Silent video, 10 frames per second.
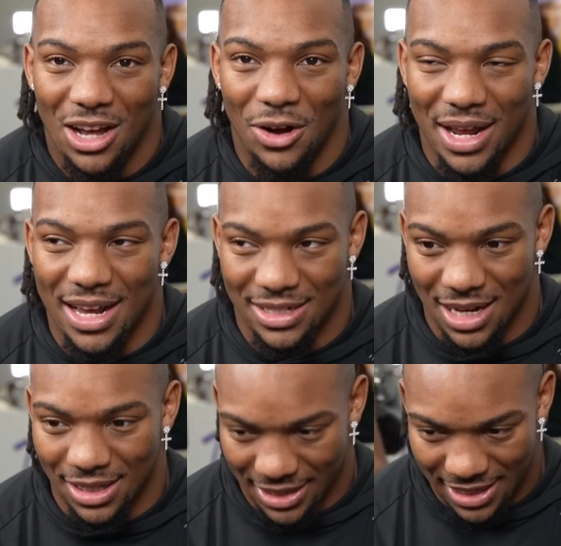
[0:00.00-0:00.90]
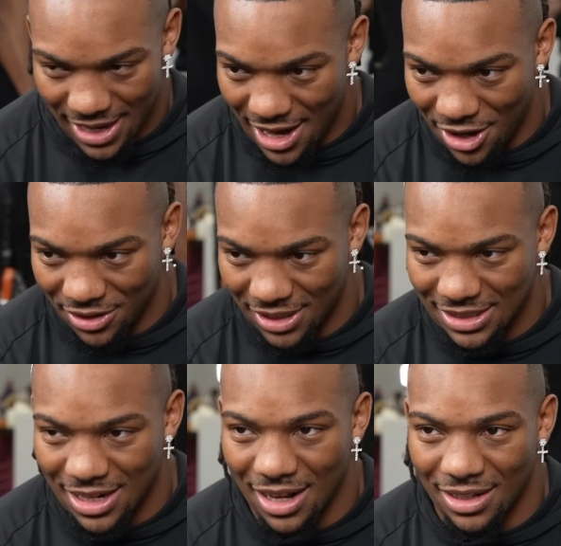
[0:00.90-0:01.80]
Okay, he's not looking down. He's
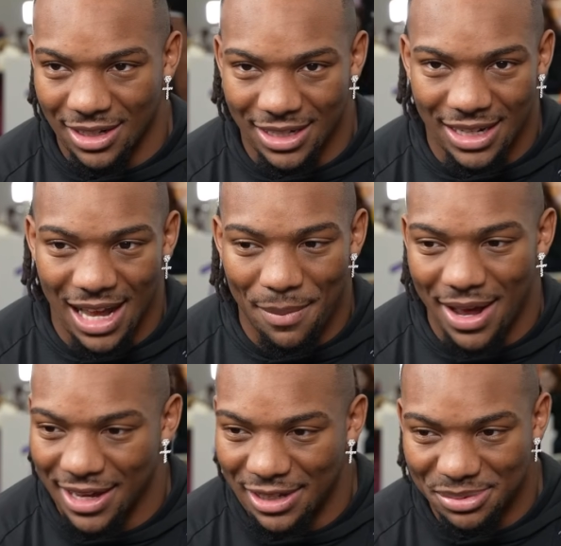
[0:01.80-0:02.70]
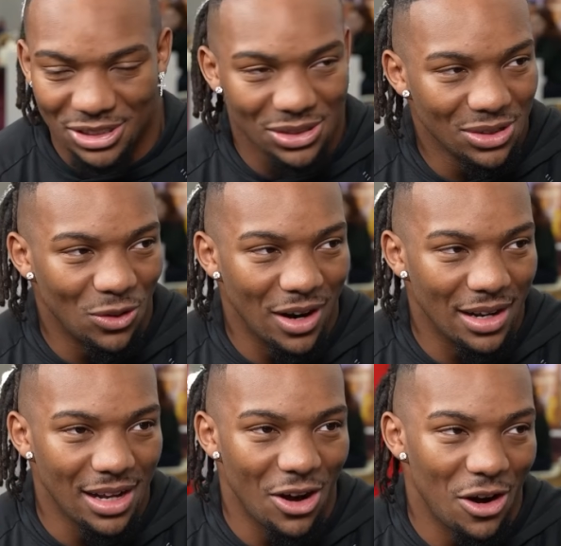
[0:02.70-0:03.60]
not looking at my hips or at
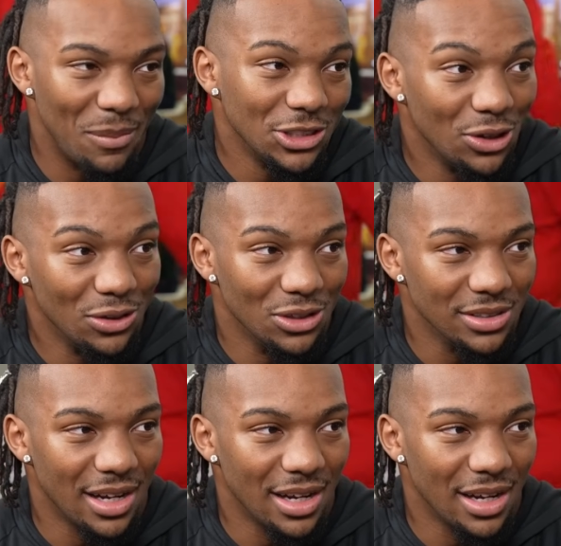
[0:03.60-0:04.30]
my shoulders.